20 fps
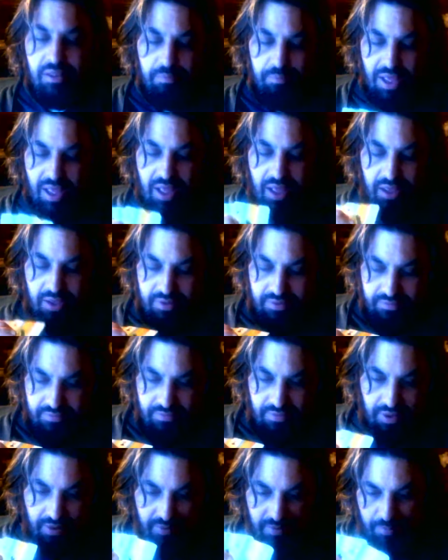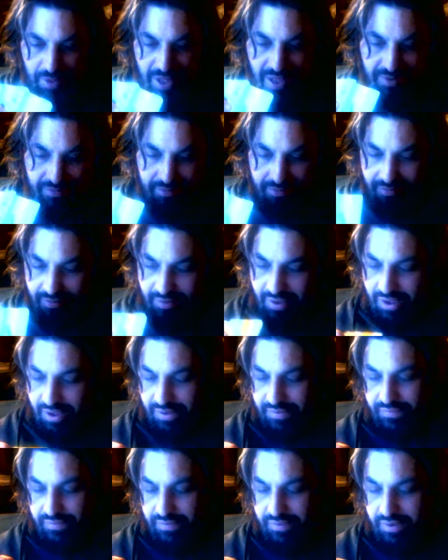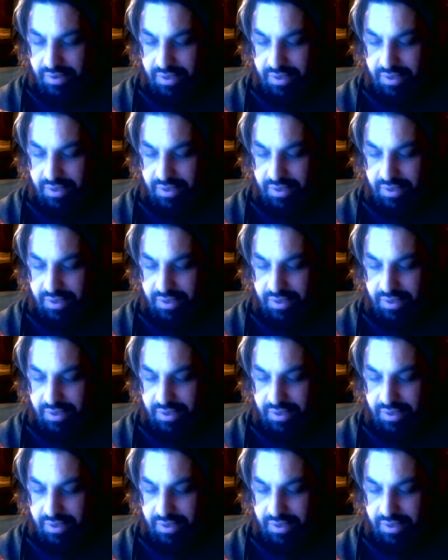of the box, on the box itself,